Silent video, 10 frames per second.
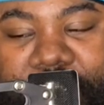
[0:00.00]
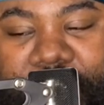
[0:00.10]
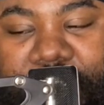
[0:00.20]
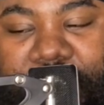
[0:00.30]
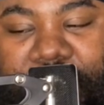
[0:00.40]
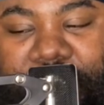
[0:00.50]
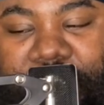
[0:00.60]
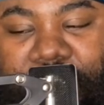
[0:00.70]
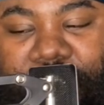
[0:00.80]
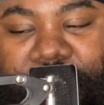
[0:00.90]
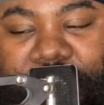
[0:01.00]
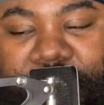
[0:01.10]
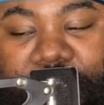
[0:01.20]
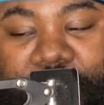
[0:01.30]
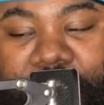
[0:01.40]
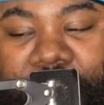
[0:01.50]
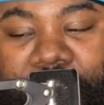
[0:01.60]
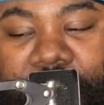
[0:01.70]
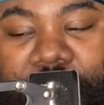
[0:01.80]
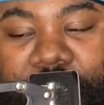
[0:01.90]
And the circle continues.
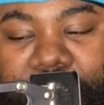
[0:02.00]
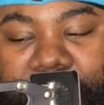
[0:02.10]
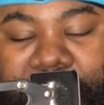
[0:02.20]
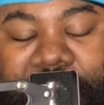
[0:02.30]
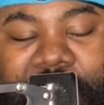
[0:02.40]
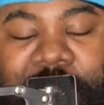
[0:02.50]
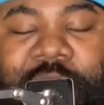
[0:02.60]
I'll